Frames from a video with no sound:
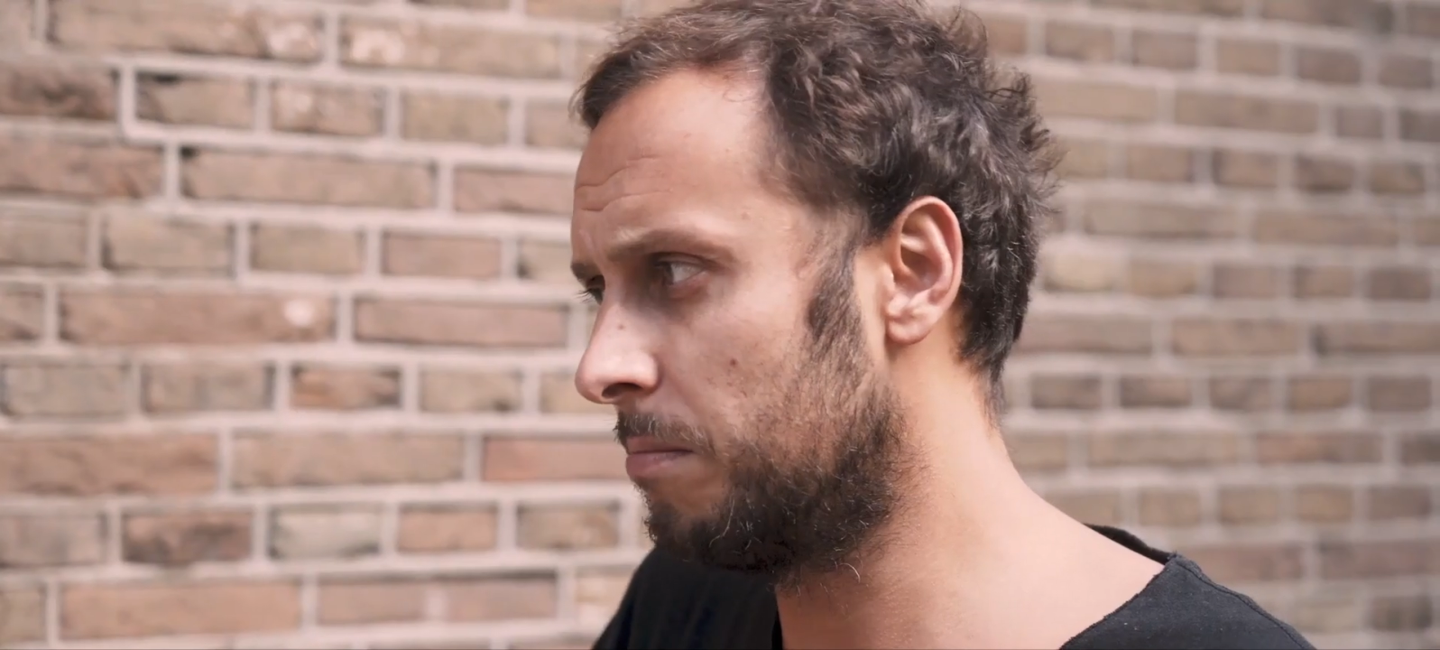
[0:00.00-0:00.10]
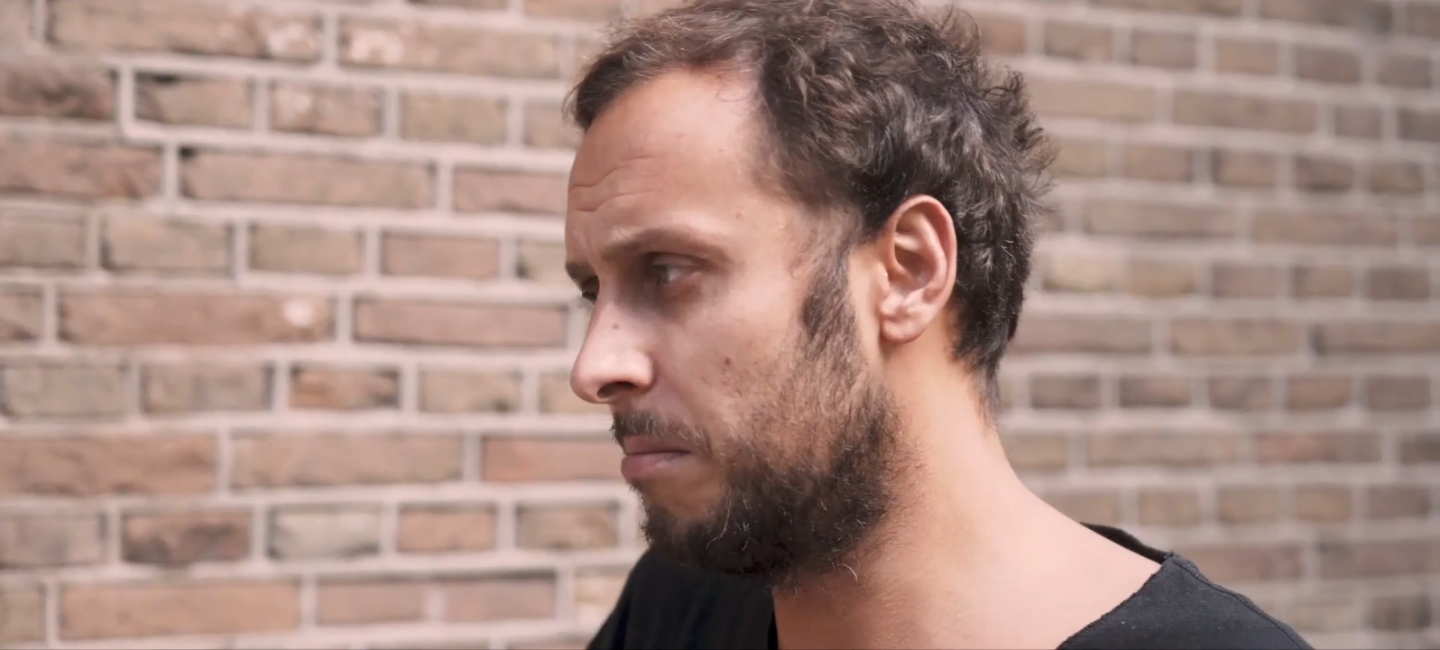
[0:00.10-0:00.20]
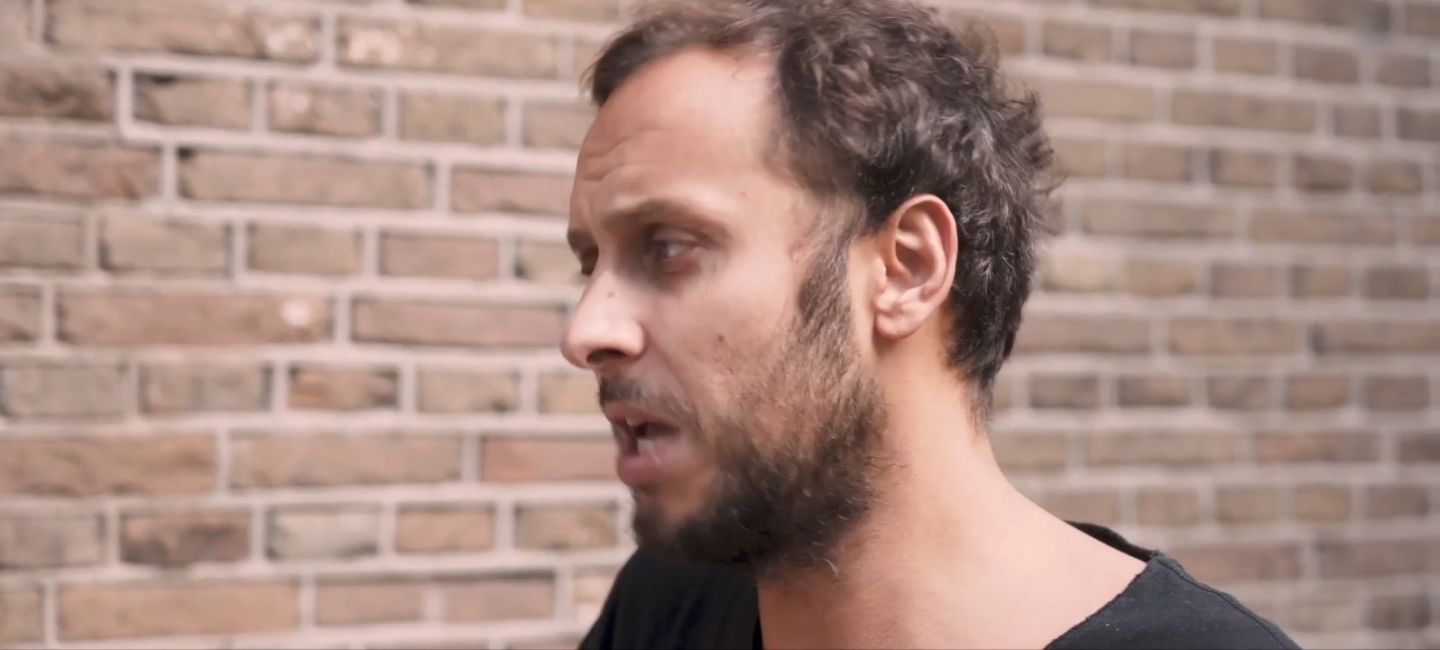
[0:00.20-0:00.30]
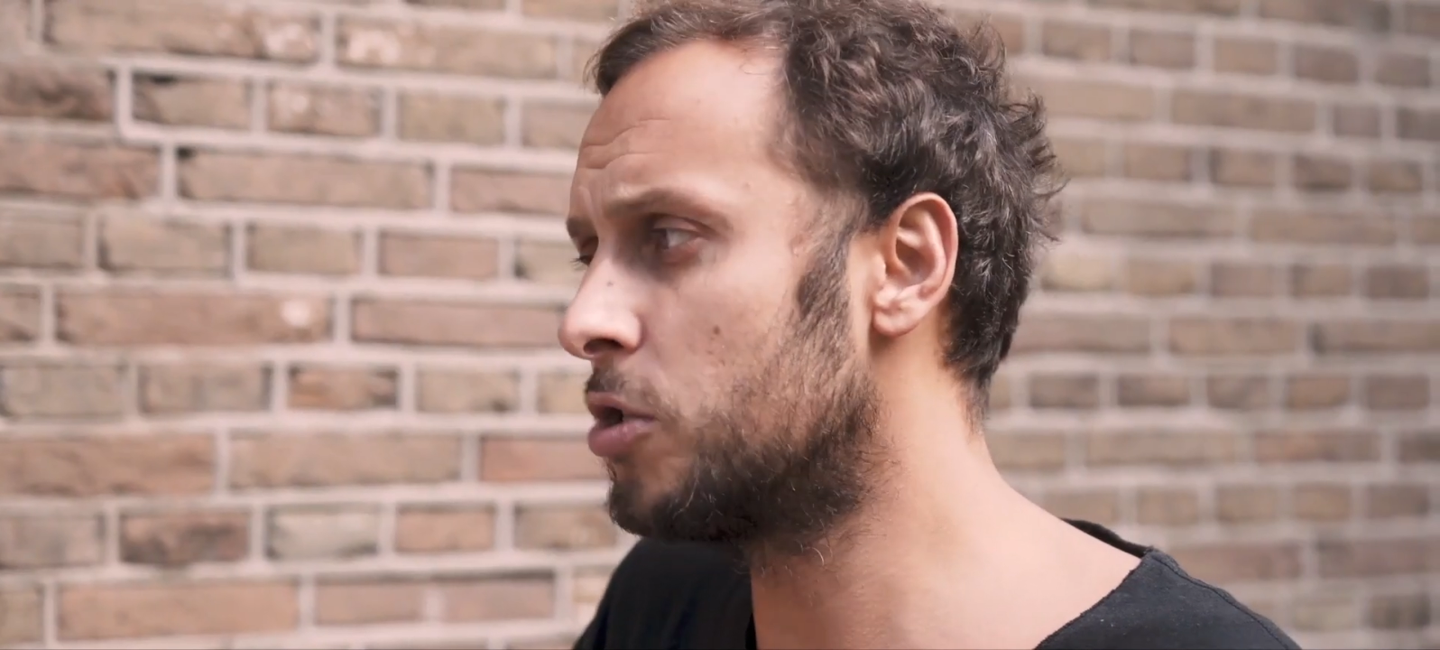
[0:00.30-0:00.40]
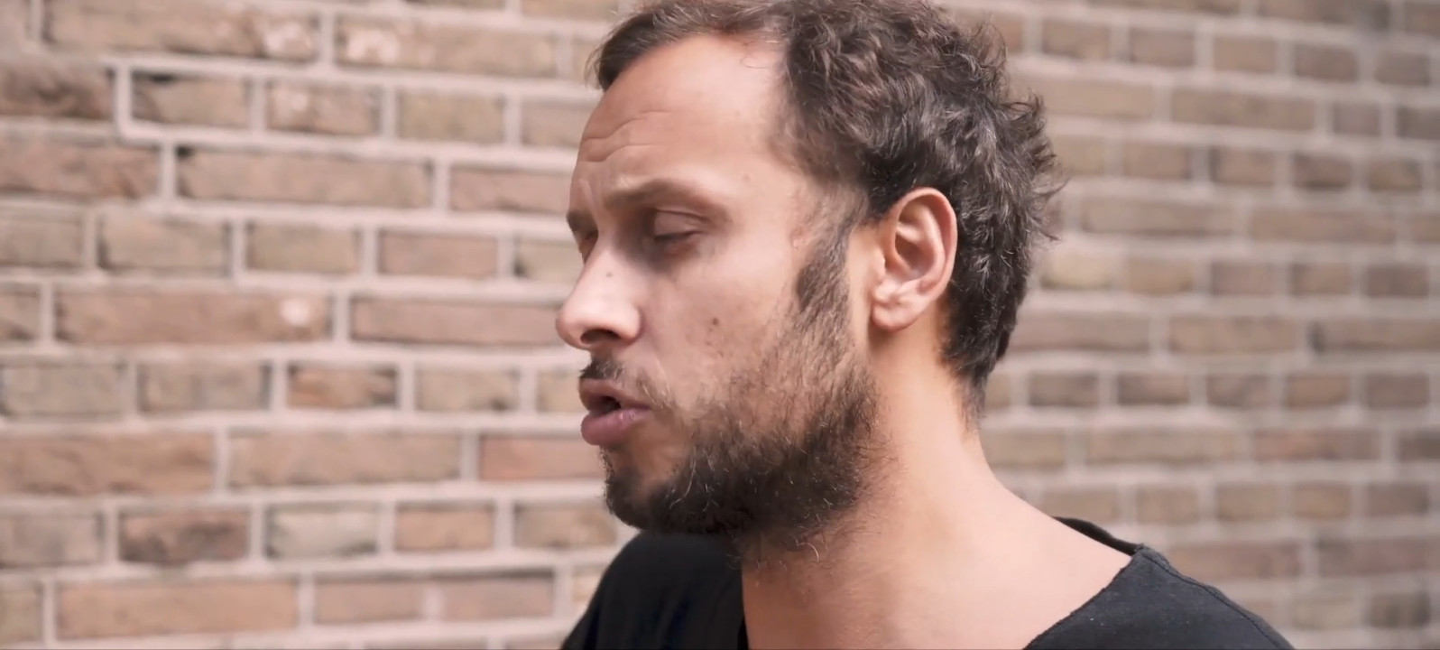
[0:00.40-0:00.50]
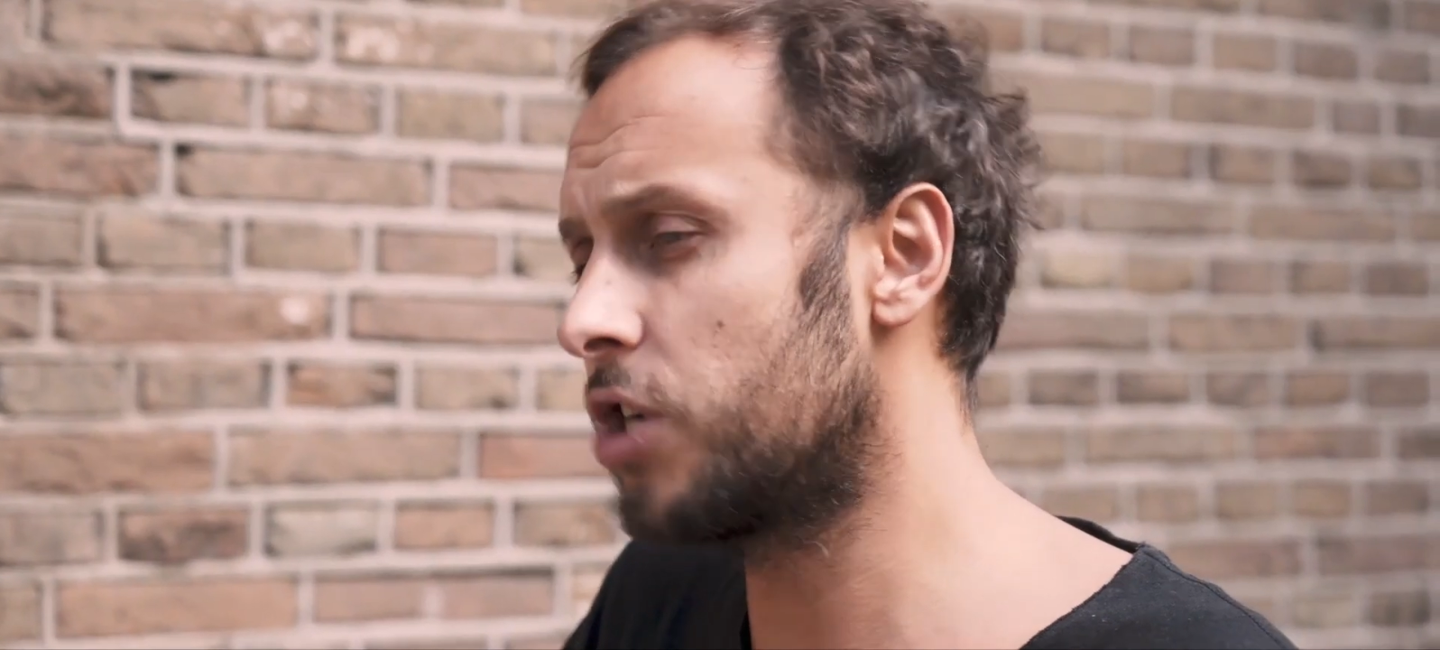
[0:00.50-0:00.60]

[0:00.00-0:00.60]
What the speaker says: major